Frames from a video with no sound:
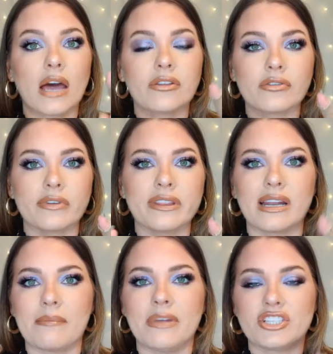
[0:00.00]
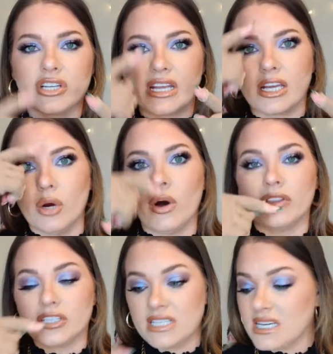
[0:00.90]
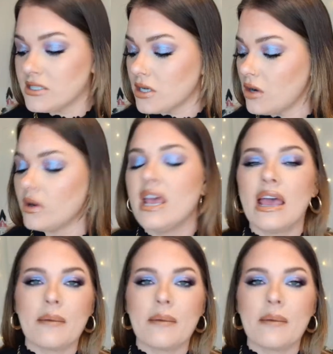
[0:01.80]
other three that I'm mentioning go on the T-zone,